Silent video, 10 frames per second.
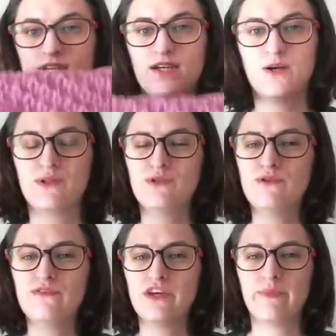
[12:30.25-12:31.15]
What do you
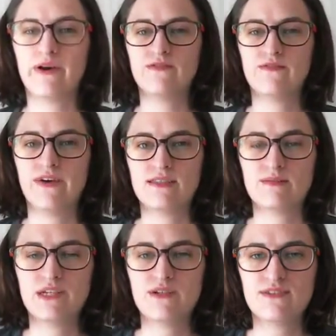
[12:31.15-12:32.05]
think about that?
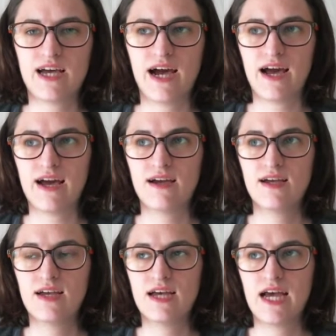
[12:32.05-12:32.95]
Because I
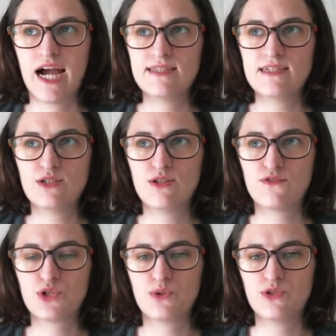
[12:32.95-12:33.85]
see a lot of
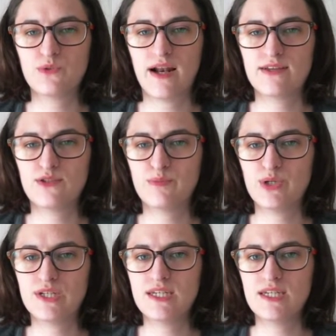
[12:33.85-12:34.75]
shawls where like the
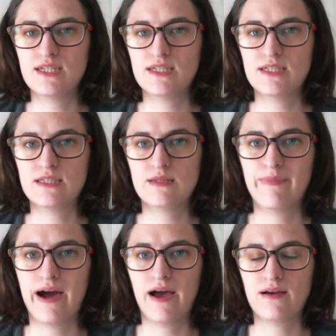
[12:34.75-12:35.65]
body is
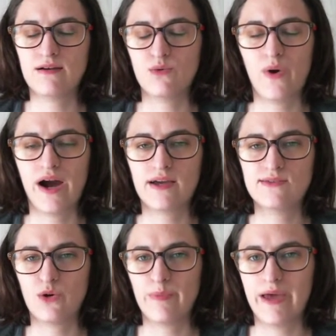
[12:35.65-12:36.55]

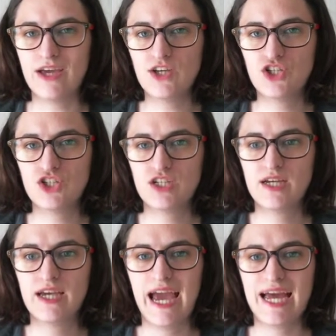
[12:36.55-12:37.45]
white or beige,
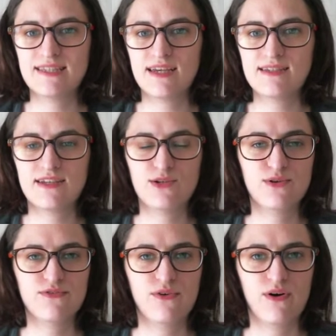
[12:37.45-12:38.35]
and they
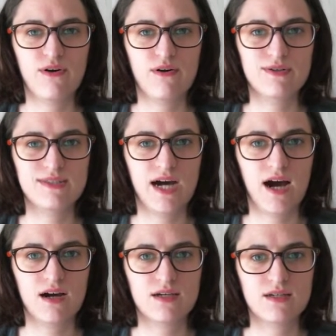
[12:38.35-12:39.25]
go for a
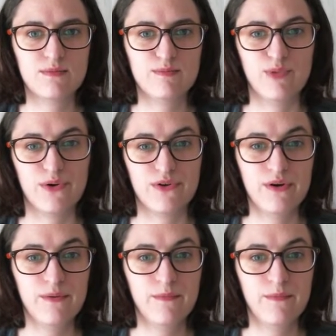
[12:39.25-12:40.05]
dark border,